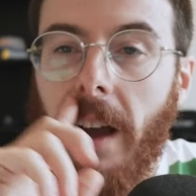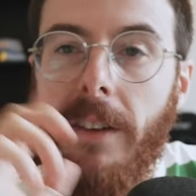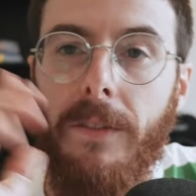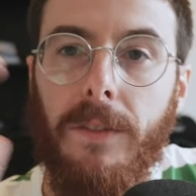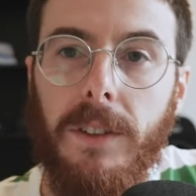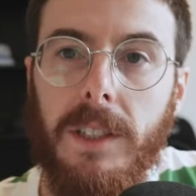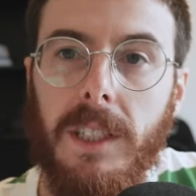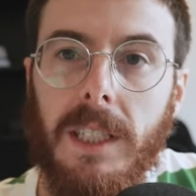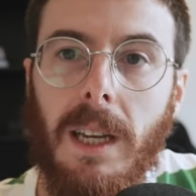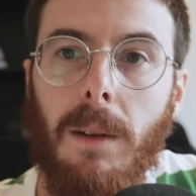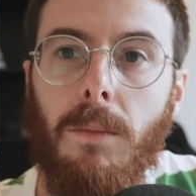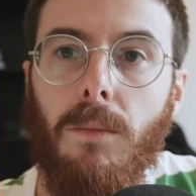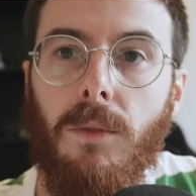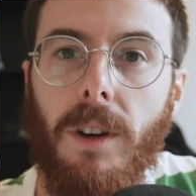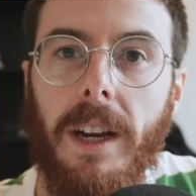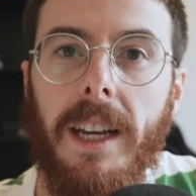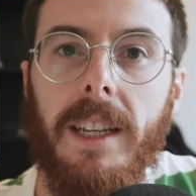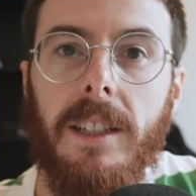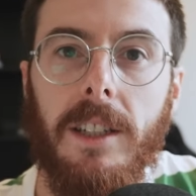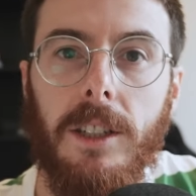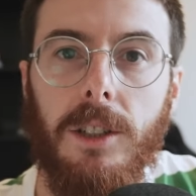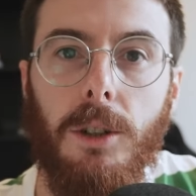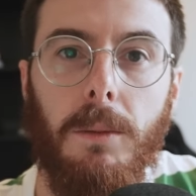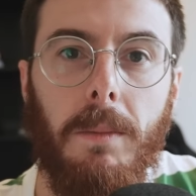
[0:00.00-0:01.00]
Now, for some
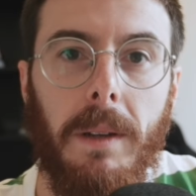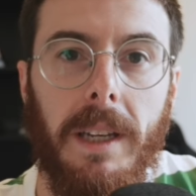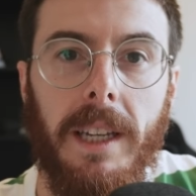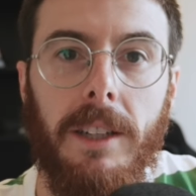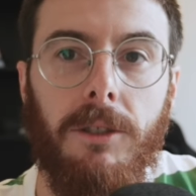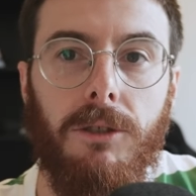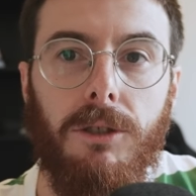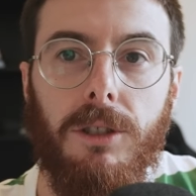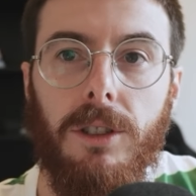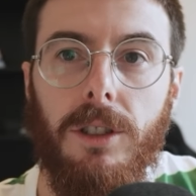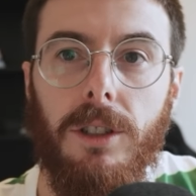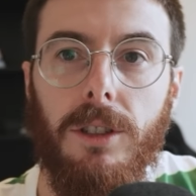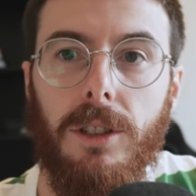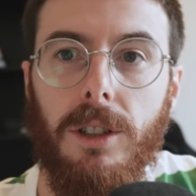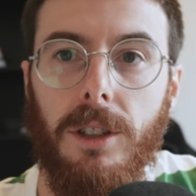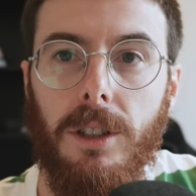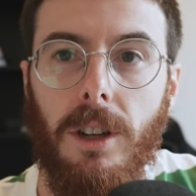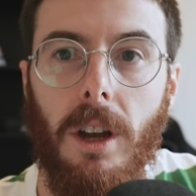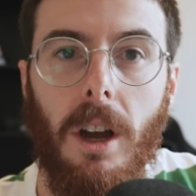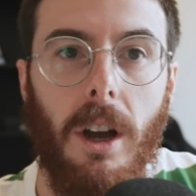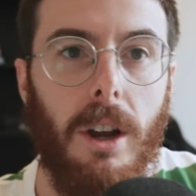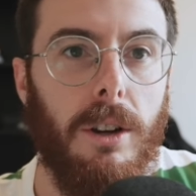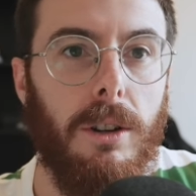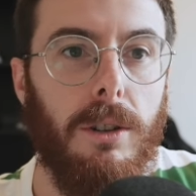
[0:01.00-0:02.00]
reason, you'd be interested to
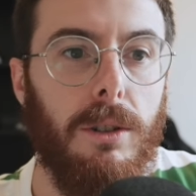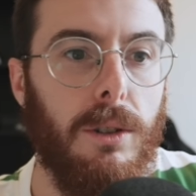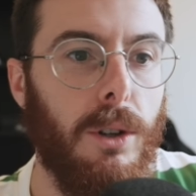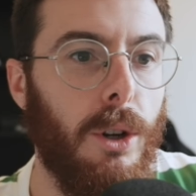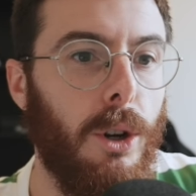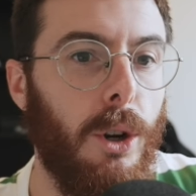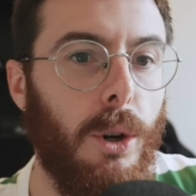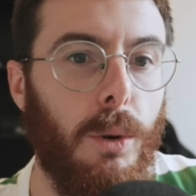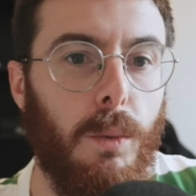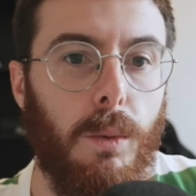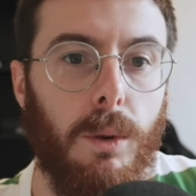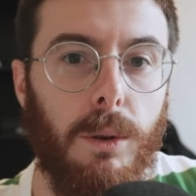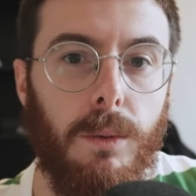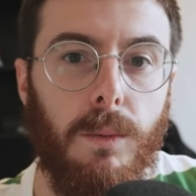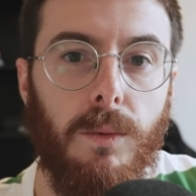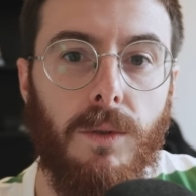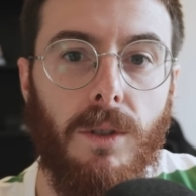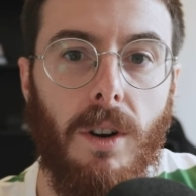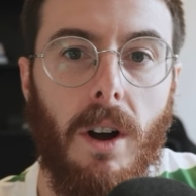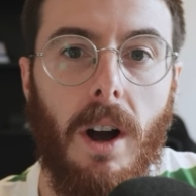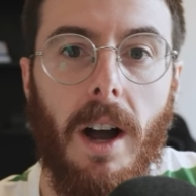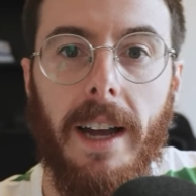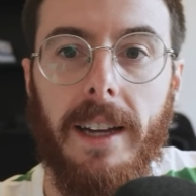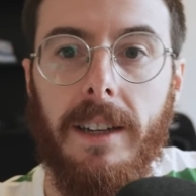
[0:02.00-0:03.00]
know who would
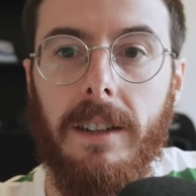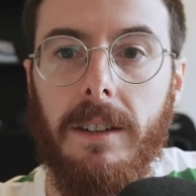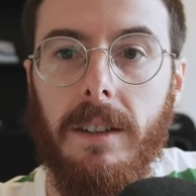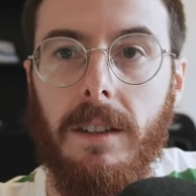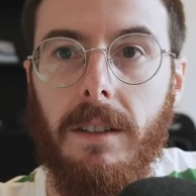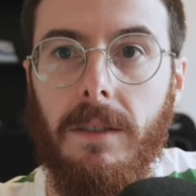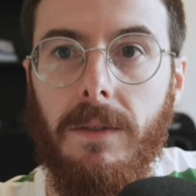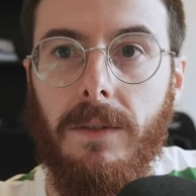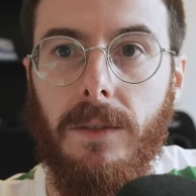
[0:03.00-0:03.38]
ride